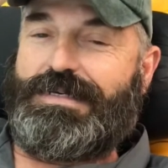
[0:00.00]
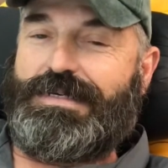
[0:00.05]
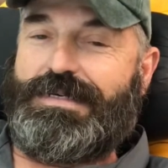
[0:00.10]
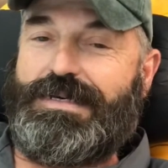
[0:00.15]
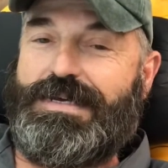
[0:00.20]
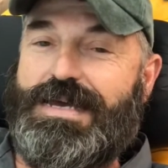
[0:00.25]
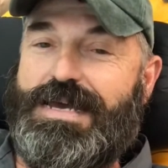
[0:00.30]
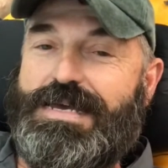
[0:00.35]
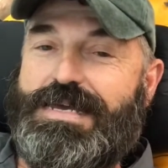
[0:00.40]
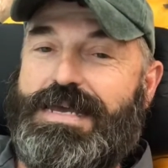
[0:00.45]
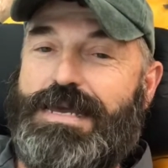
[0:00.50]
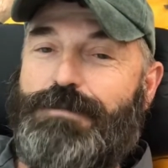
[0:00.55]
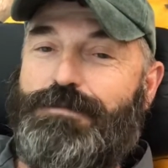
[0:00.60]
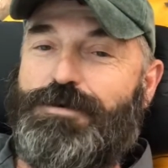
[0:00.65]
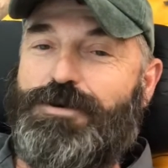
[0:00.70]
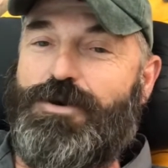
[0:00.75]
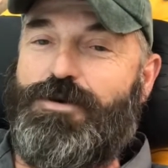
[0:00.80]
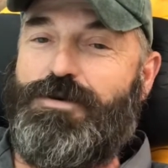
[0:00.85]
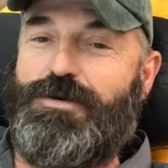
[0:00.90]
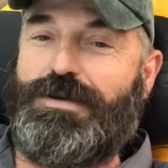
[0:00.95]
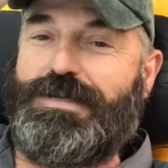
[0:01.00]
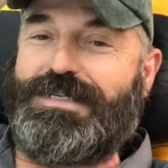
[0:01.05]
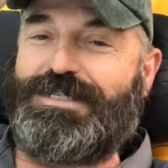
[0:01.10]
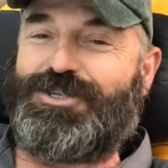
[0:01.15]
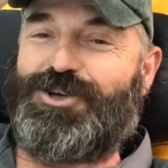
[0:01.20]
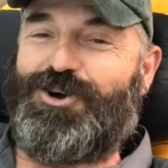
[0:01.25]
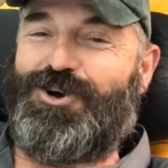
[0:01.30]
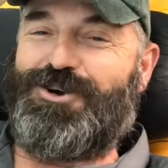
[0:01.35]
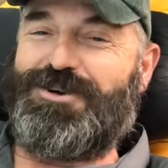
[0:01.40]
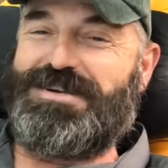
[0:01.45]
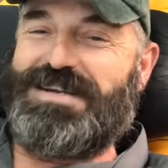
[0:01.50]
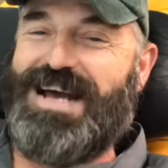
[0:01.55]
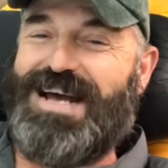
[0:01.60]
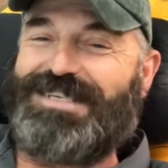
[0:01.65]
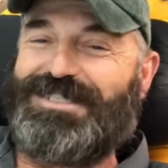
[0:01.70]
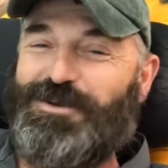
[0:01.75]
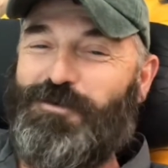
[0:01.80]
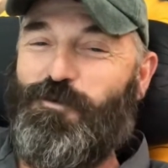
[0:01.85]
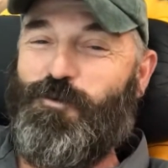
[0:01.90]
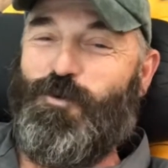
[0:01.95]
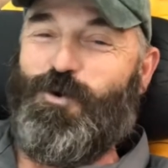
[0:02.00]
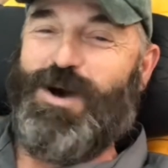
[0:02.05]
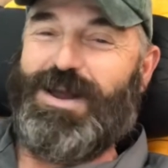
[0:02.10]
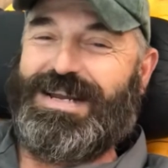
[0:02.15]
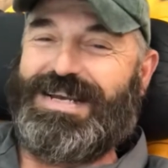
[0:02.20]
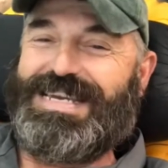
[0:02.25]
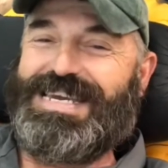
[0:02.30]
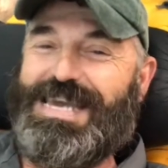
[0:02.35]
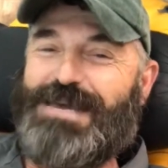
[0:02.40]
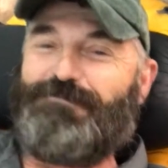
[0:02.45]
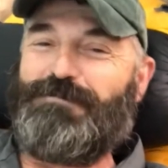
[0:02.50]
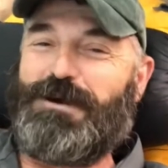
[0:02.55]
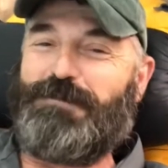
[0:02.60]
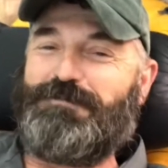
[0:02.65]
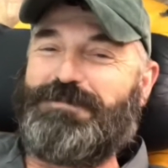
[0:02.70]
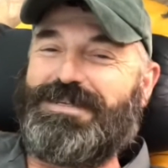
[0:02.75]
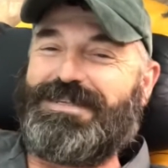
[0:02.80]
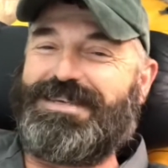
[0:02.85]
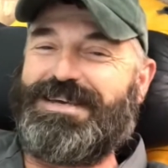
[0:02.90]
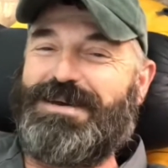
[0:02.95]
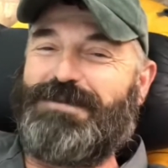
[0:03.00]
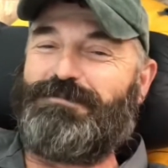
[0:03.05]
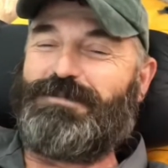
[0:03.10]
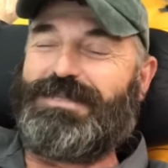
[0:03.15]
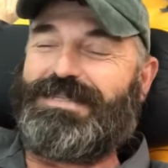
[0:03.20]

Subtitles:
and keep going. It's hard not to want to keep up to them,